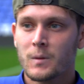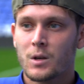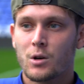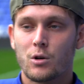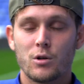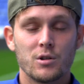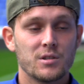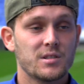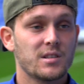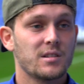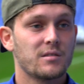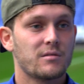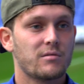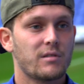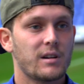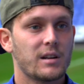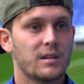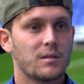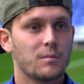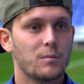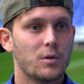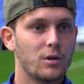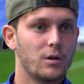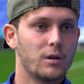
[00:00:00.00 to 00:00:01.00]

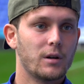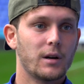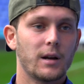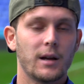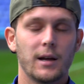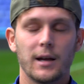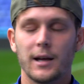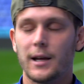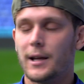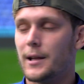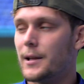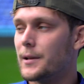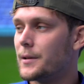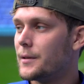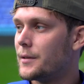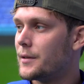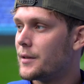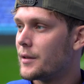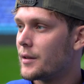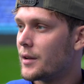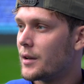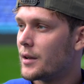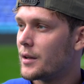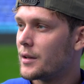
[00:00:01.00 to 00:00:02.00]
concentrate more,
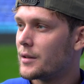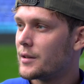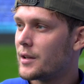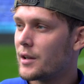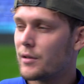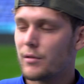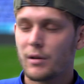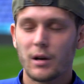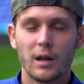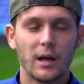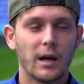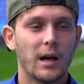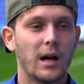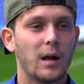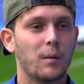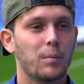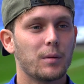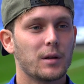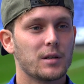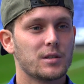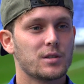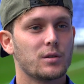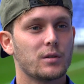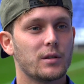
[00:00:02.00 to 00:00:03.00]
and they really
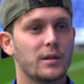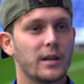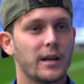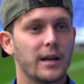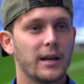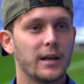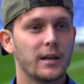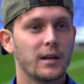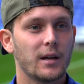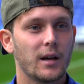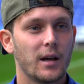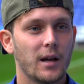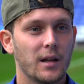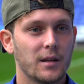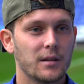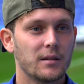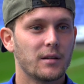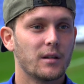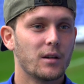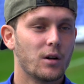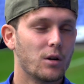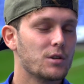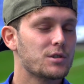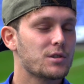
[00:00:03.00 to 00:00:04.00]
helped us today and
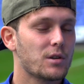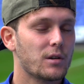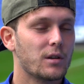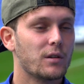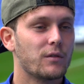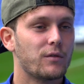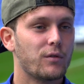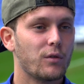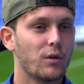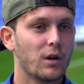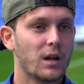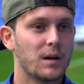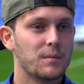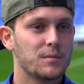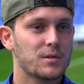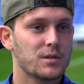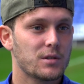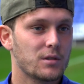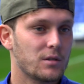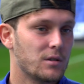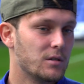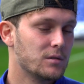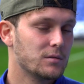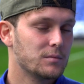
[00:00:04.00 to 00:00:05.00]
also in Fulham.
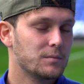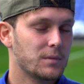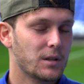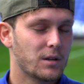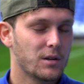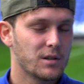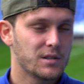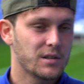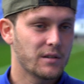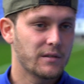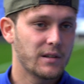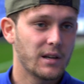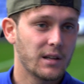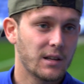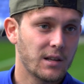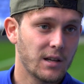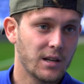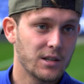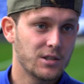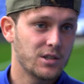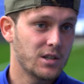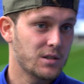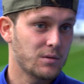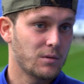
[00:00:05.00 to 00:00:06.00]
So because of that,
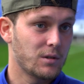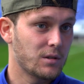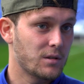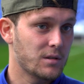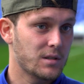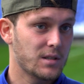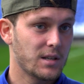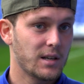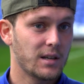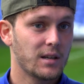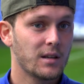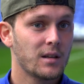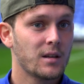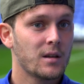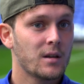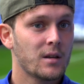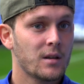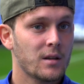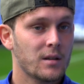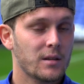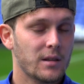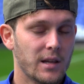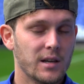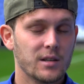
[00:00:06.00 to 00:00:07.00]
I just want to say
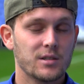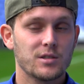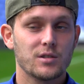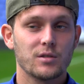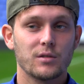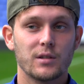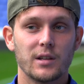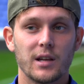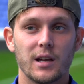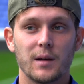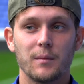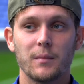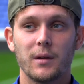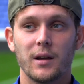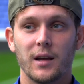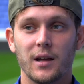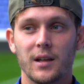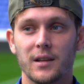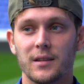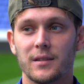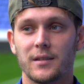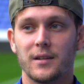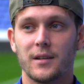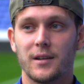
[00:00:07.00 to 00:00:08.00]
thanks to them,
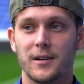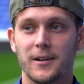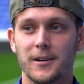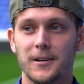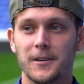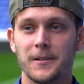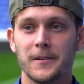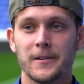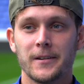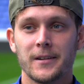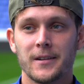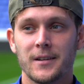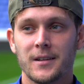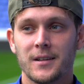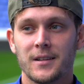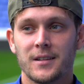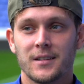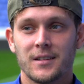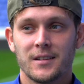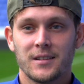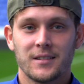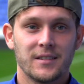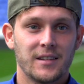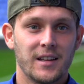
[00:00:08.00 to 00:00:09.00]
and
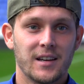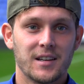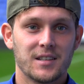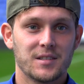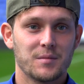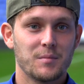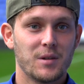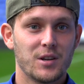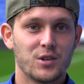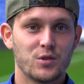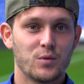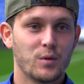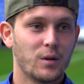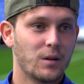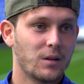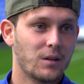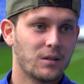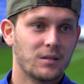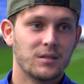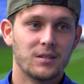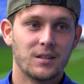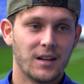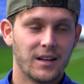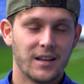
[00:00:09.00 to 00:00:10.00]
next match we'll
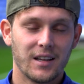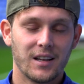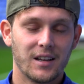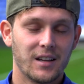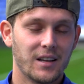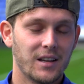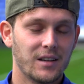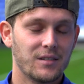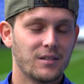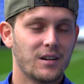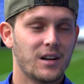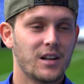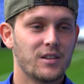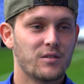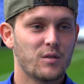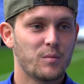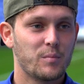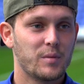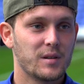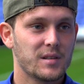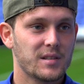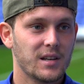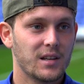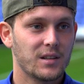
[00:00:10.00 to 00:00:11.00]
again give
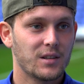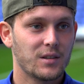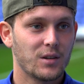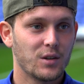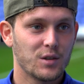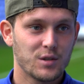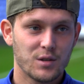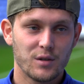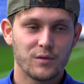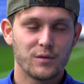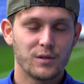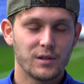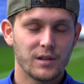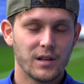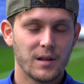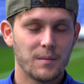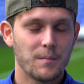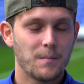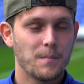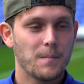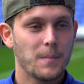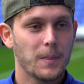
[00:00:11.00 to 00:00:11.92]
100% also for them.